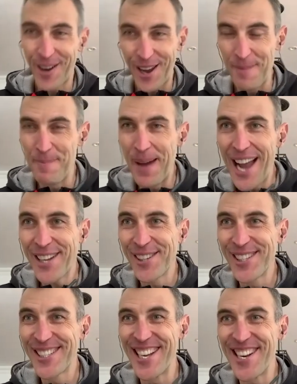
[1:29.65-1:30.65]
Okay, back
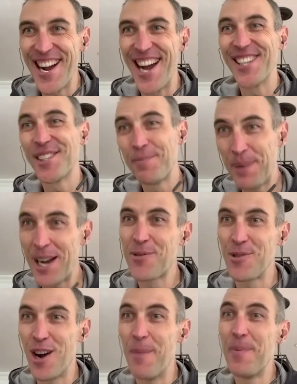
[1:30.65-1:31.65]
to the center ice,
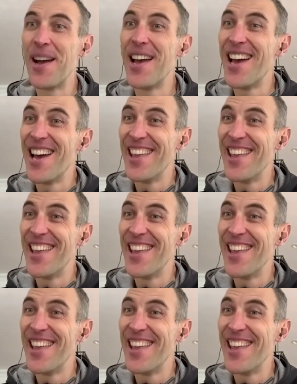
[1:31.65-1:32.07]
puck drop.